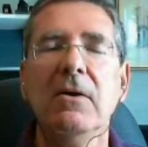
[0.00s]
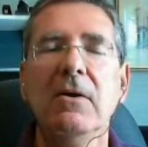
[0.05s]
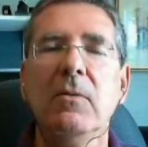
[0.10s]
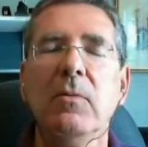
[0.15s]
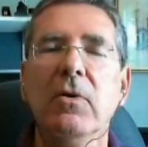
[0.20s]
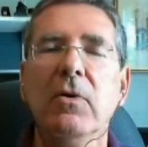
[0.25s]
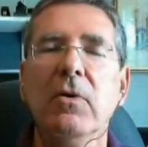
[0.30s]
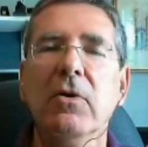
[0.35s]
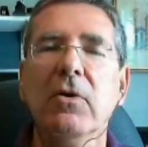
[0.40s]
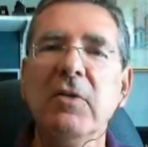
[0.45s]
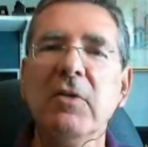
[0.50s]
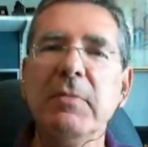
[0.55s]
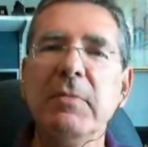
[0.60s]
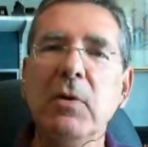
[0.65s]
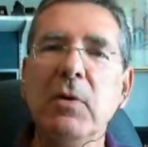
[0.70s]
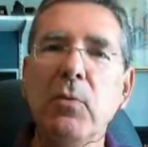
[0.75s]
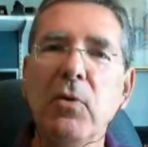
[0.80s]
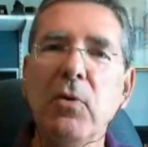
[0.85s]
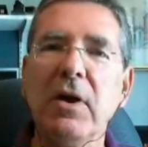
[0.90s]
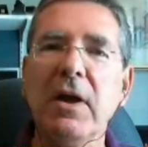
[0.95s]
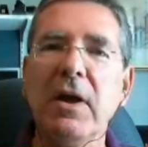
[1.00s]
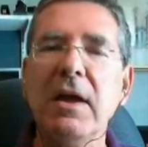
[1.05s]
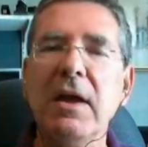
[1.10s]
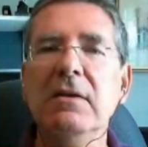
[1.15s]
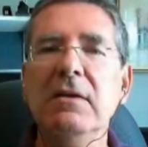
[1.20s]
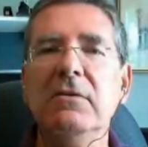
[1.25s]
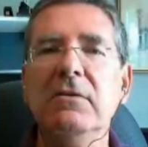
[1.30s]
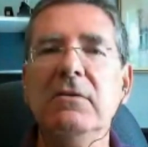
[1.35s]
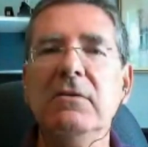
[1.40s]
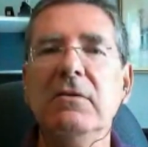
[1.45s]
We're going to be
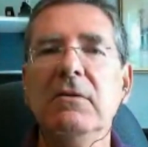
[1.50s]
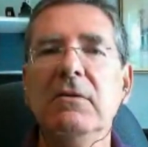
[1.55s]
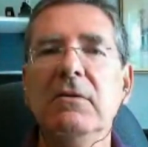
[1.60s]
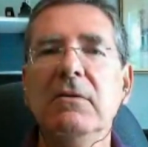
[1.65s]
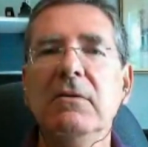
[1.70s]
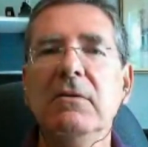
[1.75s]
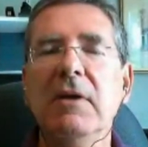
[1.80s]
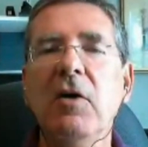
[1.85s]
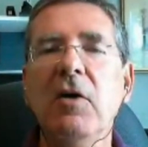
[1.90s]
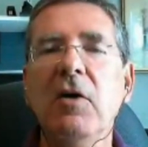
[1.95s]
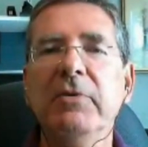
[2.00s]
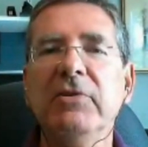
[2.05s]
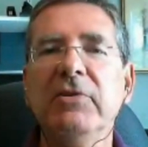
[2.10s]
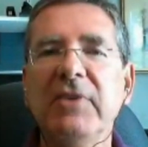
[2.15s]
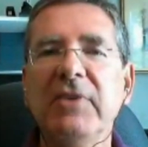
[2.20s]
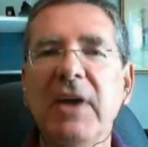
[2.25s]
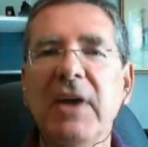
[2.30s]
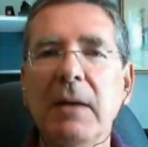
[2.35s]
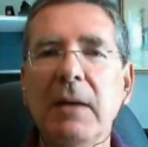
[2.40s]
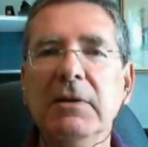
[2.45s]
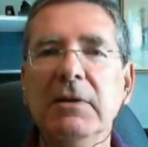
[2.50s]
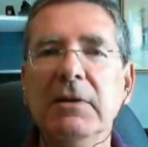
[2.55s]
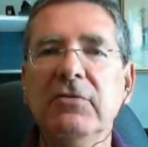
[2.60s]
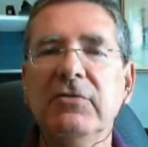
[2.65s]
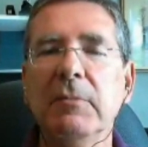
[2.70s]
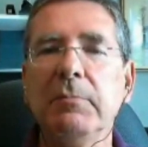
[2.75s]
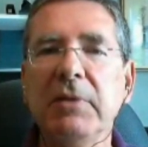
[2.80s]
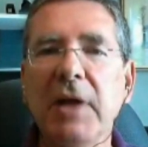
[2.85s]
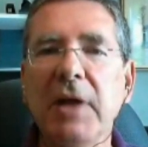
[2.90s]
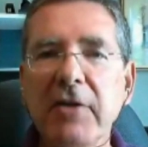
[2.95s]
working to help establish
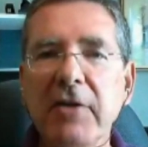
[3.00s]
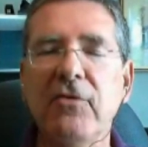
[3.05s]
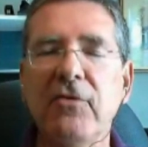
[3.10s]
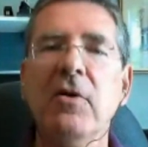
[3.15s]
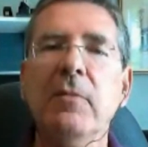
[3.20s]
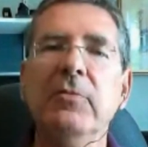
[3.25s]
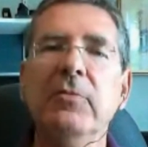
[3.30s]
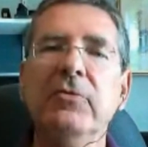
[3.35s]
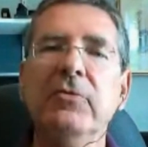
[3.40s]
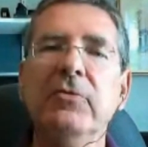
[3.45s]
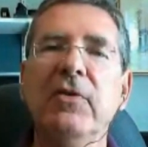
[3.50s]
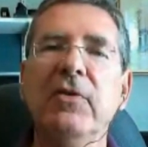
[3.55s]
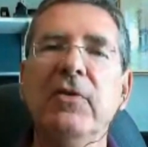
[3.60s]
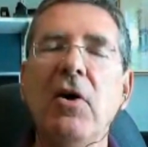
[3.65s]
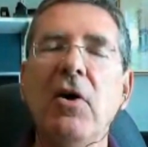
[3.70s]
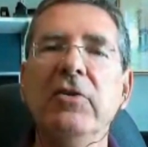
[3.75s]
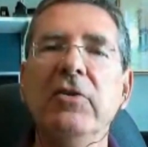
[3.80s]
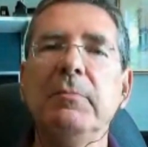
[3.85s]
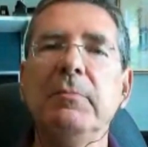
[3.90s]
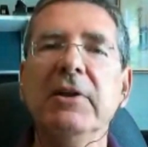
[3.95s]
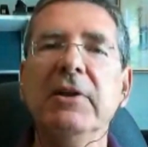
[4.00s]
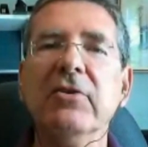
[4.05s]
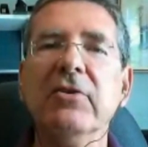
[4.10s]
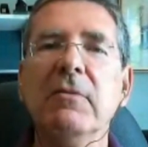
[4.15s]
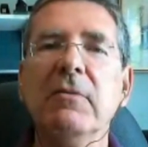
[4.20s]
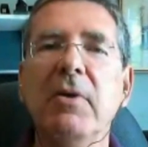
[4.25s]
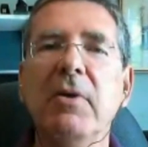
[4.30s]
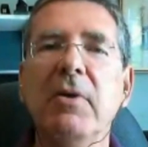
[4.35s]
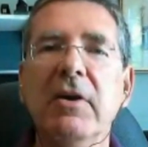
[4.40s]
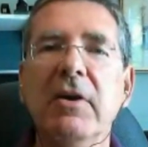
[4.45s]
the platforms for all the
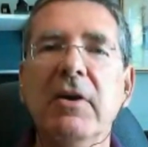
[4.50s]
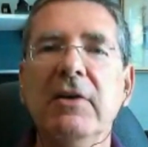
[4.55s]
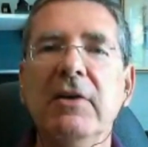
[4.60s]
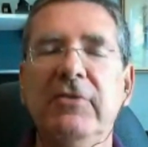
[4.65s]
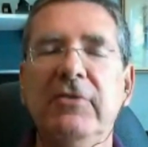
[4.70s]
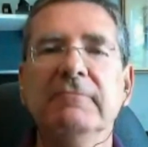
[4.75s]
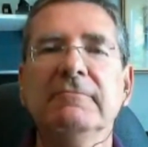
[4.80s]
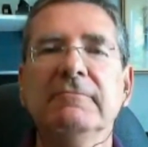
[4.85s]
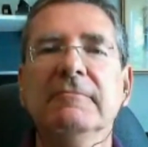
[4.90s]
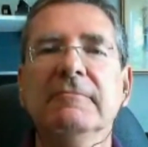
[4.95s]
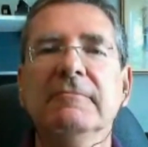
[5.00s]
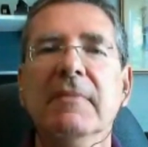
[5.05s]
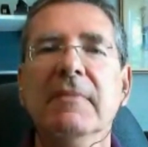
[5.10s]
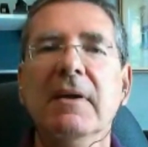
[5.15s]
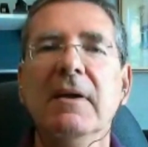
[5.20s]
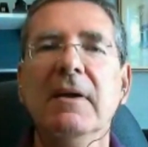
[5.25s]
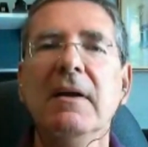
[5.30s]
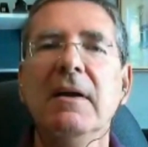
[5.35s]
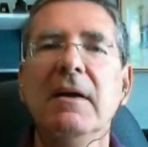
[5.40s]
political parties,